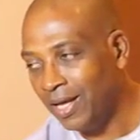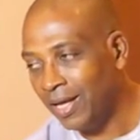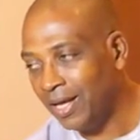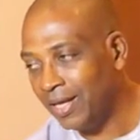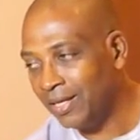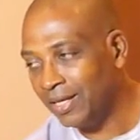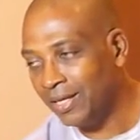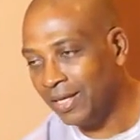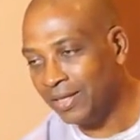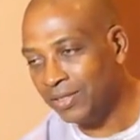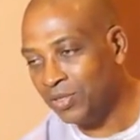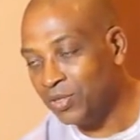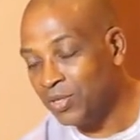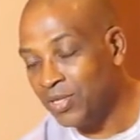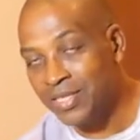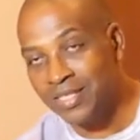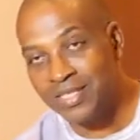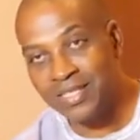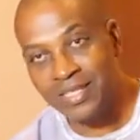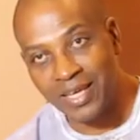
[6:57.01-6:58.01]
And to
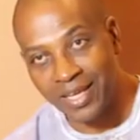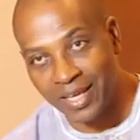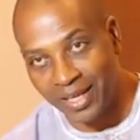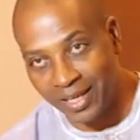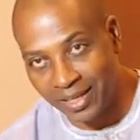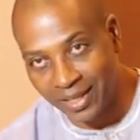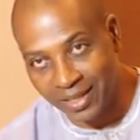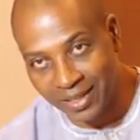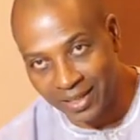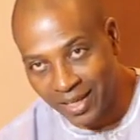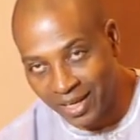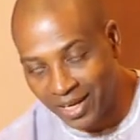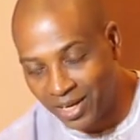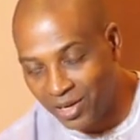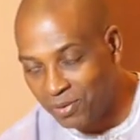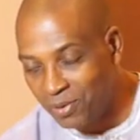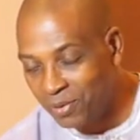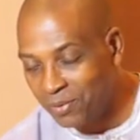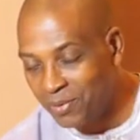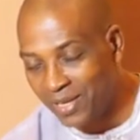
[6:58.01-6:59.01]
this day, I
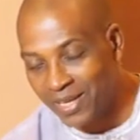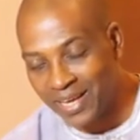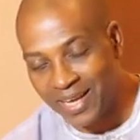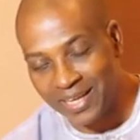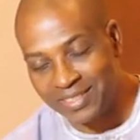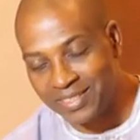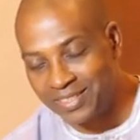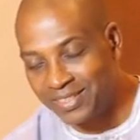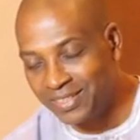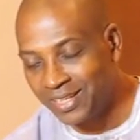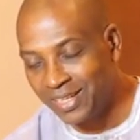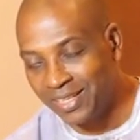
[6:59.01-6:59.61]
remember that